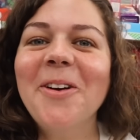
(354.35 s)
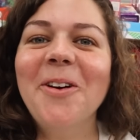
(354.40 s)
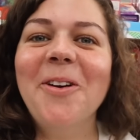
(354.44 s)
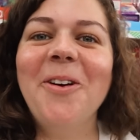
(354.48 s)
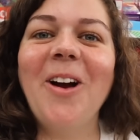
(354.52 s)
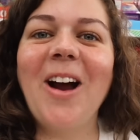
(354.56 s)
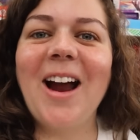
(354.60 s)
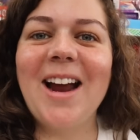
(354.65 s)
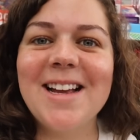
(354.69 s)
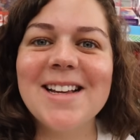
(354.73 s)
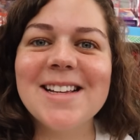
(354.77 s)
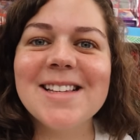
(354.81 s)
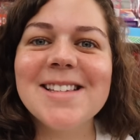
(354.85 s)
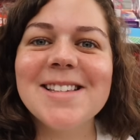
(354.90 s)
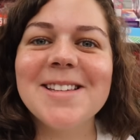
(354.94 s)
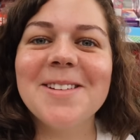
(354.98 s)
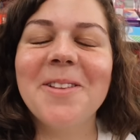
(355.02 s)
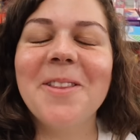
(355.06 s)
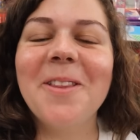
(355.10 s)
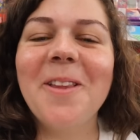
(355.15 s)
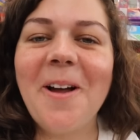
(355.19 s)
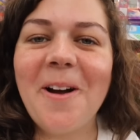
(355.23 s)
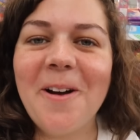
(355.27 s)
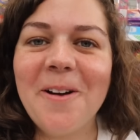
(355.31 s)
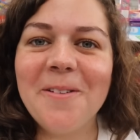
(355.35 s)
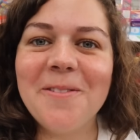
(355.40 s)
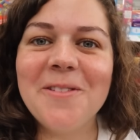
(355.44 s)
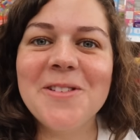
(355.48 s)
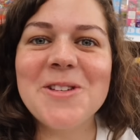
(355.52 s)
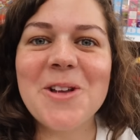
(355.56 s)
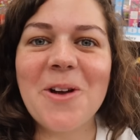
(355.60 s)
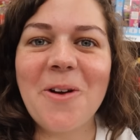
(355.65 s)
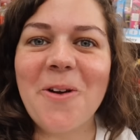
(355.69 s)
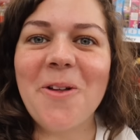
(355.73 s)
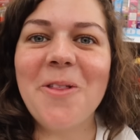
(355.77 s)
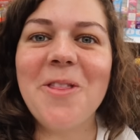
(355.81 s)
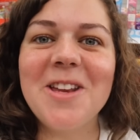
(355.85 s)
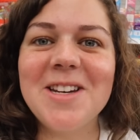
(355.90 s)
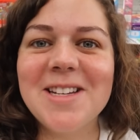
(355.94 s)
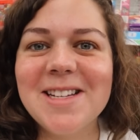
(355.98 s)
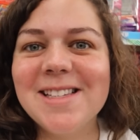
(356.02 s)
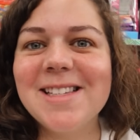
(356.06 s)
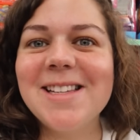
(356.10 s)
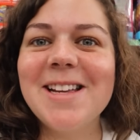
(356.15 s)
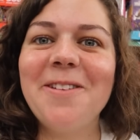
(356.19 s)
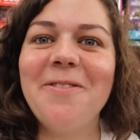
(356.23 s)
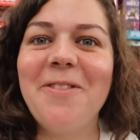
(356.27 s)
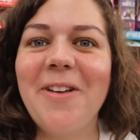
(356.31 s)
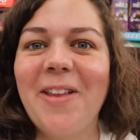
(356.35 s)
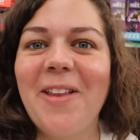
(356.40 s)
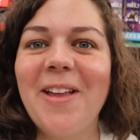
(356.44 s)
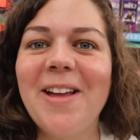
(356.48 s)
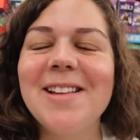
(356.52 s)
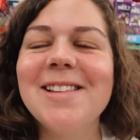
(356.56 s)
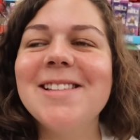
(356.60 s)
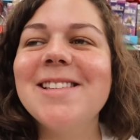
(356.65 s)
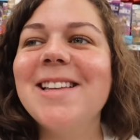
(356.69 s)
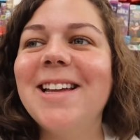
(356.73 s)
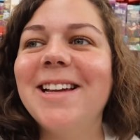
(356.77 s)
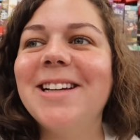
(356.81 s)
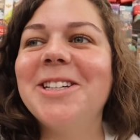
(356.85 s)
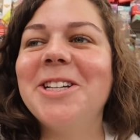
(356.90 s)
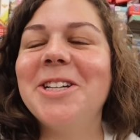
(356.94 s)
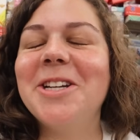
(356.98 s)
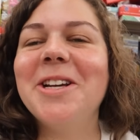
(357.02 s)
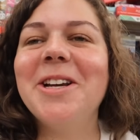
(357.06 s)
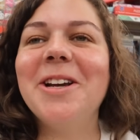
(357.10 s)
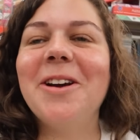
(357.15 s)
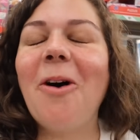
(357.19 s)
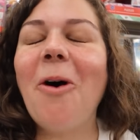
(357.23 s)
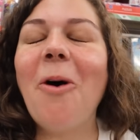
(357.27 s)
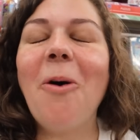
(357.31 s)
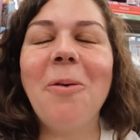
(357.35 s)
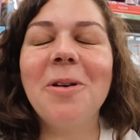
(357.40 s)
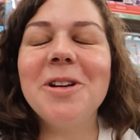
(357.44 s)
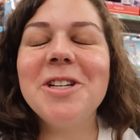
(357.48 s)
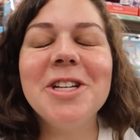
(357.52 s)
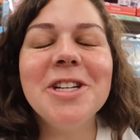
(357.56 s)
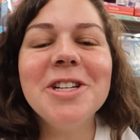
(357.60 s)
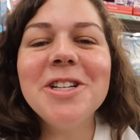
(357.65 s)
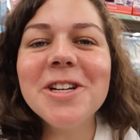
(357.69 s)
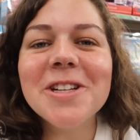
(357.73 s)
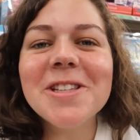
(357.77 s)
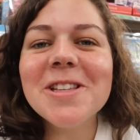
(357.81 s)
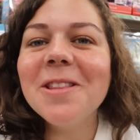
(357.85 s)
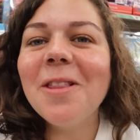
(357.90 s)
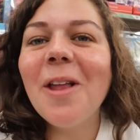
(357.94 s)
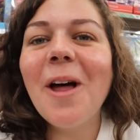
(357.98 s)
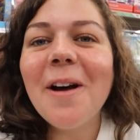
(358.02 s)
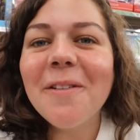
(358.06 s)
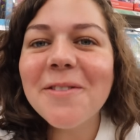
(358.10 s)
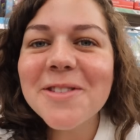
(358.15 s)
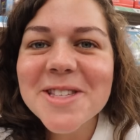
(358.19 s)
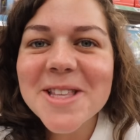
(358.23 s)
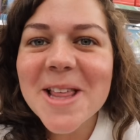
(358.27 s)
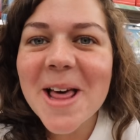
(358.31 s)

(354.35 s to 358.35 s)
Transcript: Grace loves all the Disney villains. Like she all she just loves